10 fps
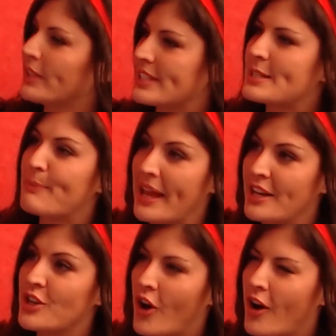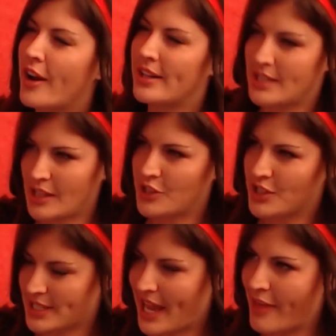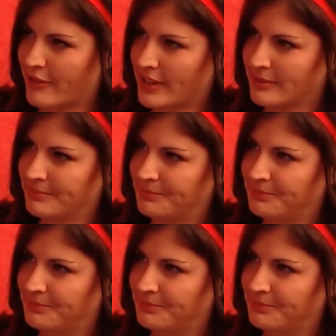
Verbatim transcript: really spend on intelligence gathering?